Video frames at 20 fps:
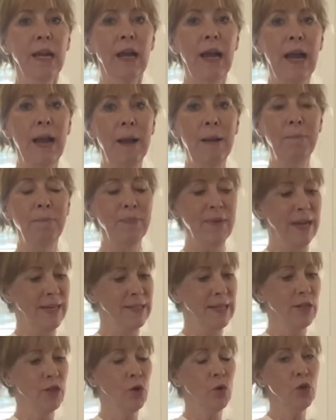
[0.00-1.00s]
As
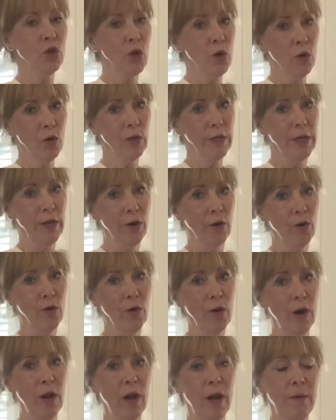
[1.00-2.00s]
I told you earlier,
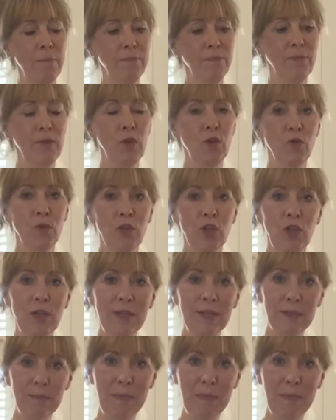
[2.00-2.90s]
nutritionist